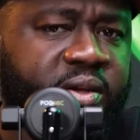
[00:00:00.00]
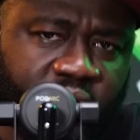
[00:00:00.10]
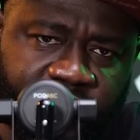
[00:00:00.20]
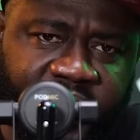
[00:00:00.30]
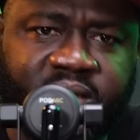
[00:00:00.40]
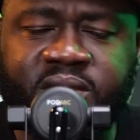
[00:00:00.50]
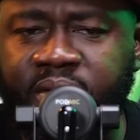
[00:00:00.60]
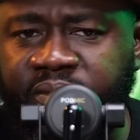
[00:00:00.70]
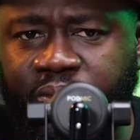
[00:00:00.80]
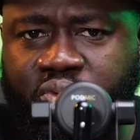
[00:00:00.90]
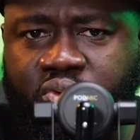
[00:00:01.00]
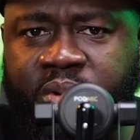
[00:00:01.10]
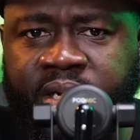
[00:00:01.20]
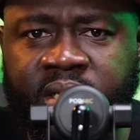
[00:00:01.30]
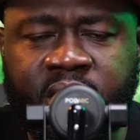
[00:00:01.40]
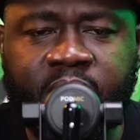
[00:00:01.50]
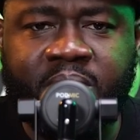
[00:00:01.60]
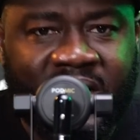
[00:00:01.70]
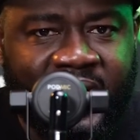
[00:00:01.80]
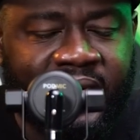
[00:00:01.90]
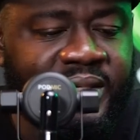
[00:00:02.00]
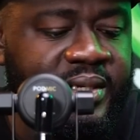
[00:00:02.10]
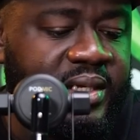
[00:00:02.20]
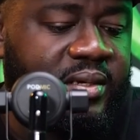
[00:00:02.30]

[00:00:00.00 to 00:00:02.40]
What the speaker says: making some cool money but then